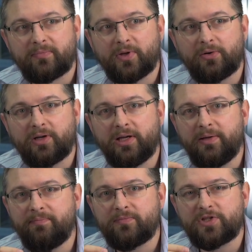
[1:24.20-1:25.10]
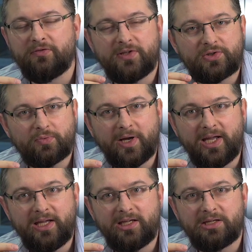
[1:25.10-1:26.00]
Okay, so if it's
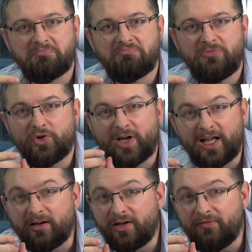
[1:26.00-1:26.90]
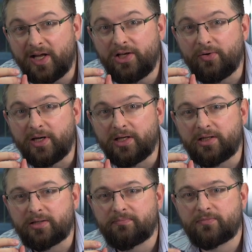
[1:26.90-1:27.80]
vague, you cannot evaluate
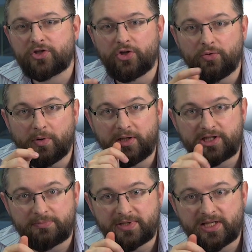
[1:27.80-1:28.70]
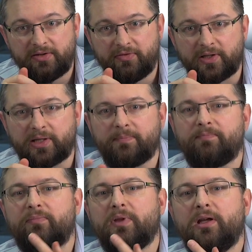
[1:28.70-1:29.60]
it. So you want it specific.
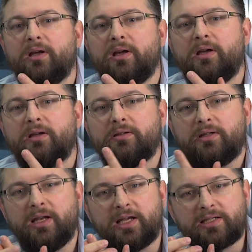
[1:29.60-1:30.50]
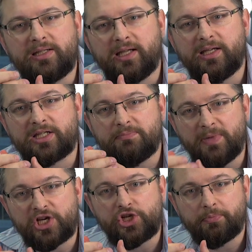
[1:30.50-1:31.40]
The next thing is
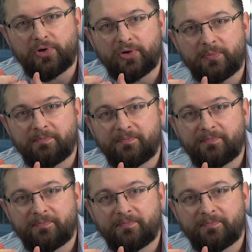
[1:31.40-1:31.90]
measurable.